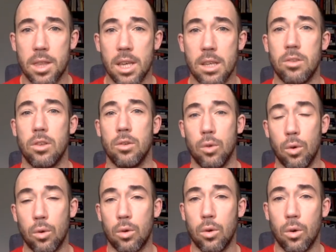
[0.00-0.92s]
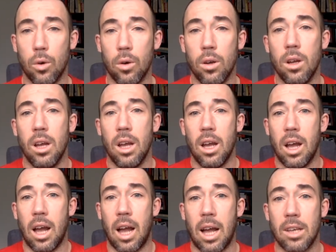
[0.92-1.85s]
things don't go
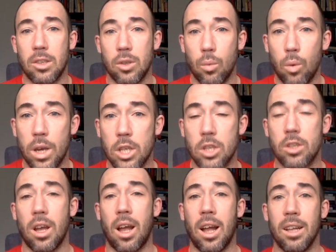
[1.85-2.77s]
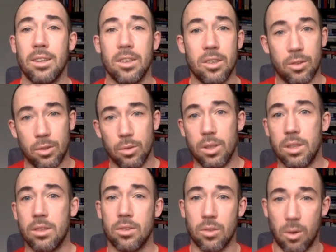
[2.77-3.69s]
as you wished and you do need
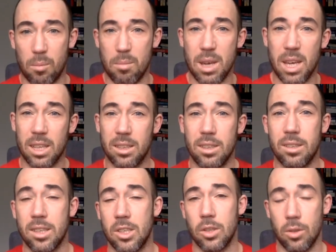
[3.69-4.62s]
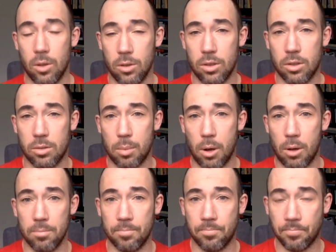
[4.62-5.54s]
to sort of make a decision on the spot.
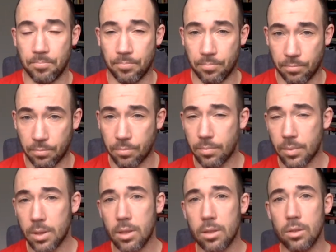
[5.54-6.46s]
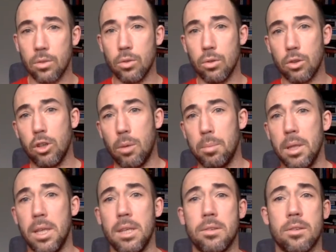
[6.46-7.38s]
So shopping
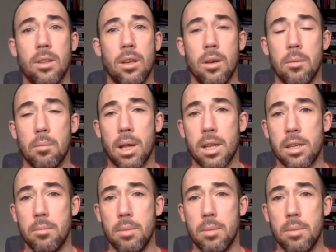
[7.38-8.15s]
list, plan your